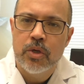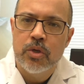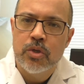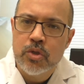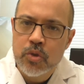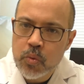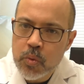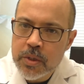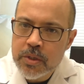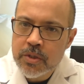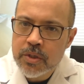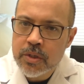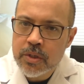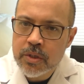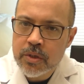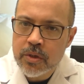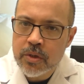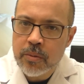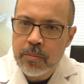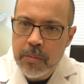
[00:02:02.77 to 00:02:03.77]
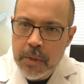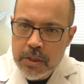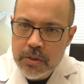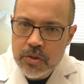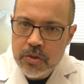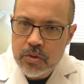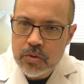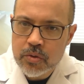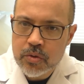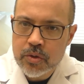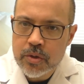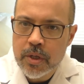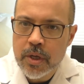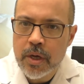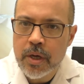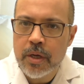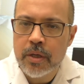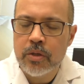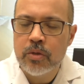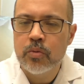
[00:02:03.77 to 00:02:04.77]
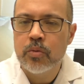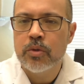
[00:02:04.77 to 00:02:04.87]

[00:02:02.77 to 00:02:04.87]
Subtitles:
squeezing the muscles that you